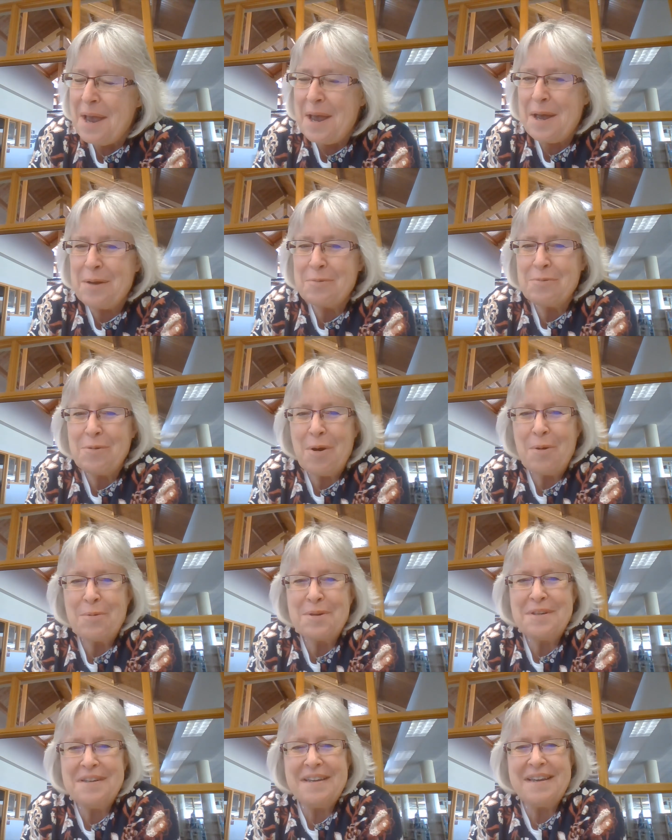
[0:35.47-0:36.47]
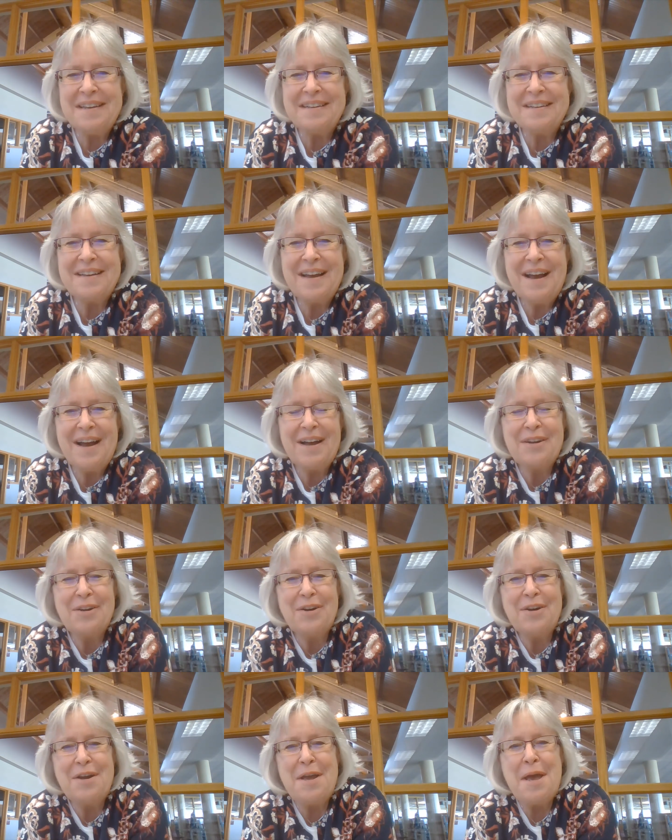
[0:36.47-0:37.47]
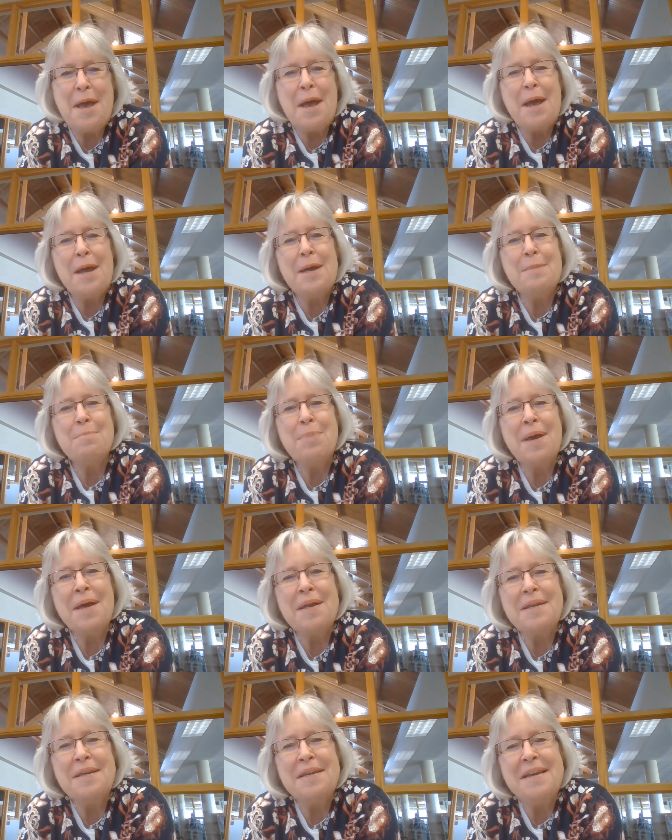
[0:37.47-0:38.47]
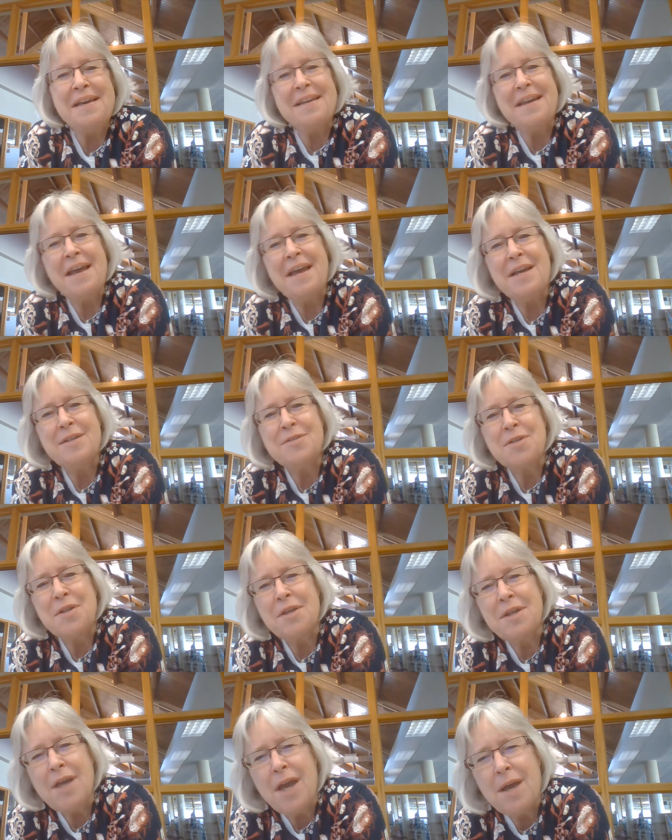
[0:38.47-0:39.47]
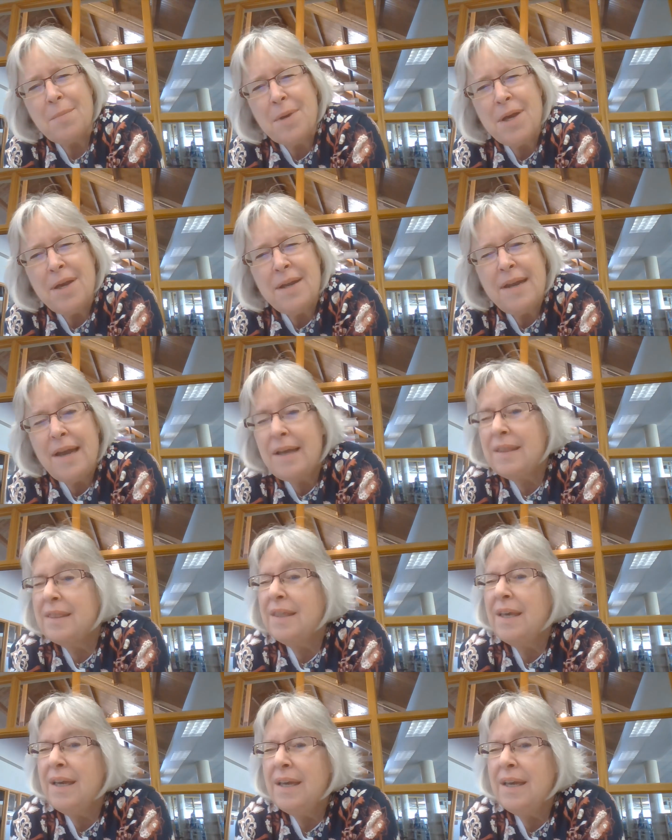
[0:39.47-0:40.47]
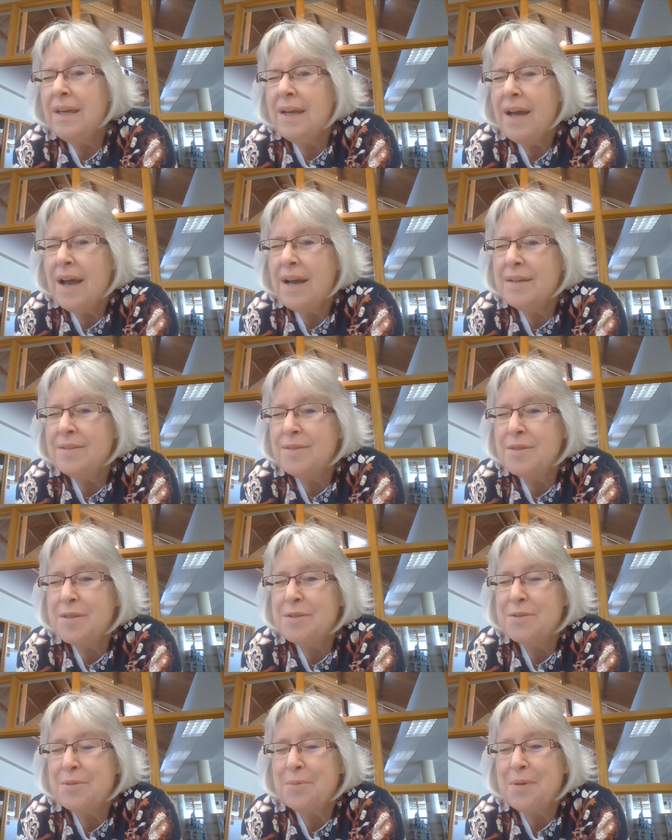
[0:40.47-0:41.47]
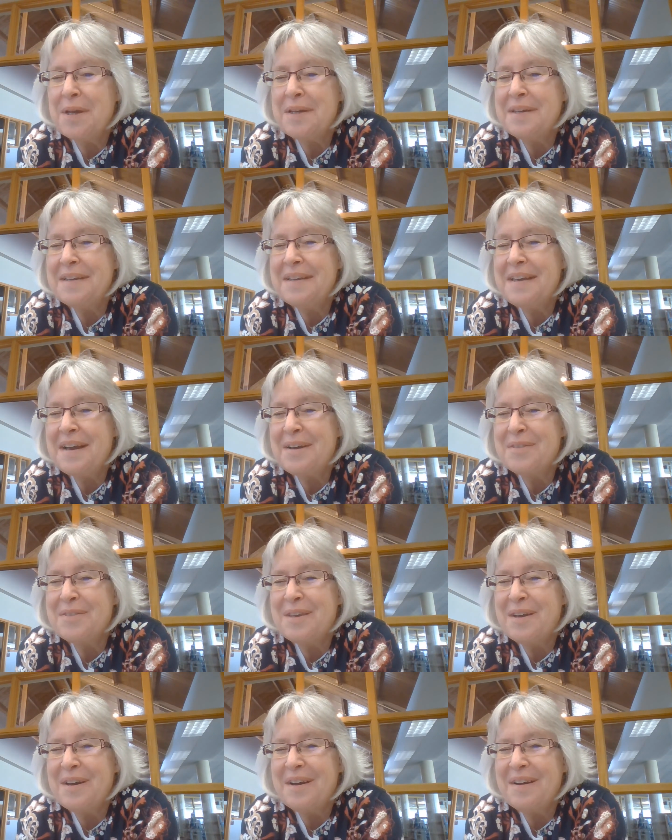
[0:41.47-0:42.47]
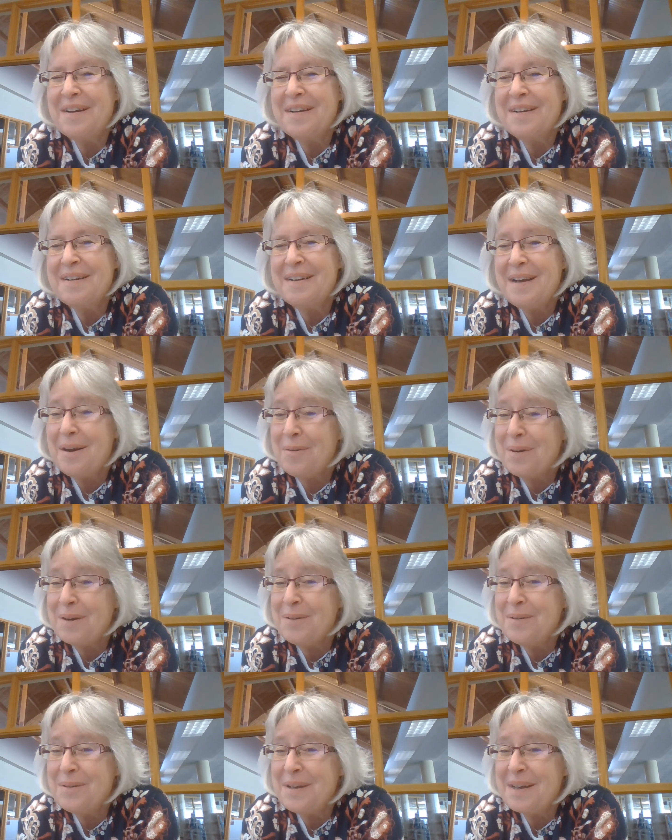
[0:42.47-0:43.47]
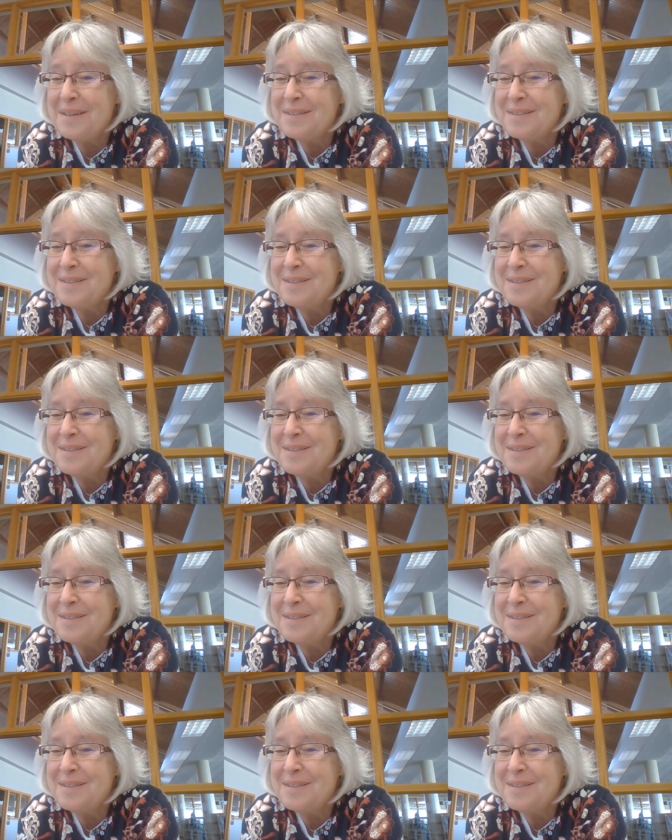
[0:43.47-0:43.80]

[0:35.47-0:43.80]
and Rowan and Connor and Penny and Hazel and Emma, and I think I see Serenity out there. How are you guys?